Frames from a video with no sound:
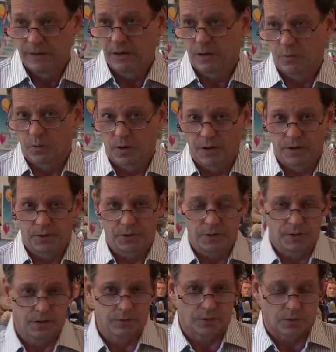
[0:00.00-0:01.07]
at what I
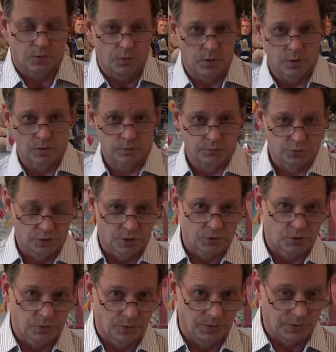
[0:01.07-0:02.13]
think is a critical
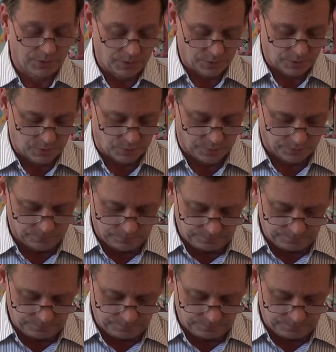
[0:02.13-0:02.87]
juncture in its history.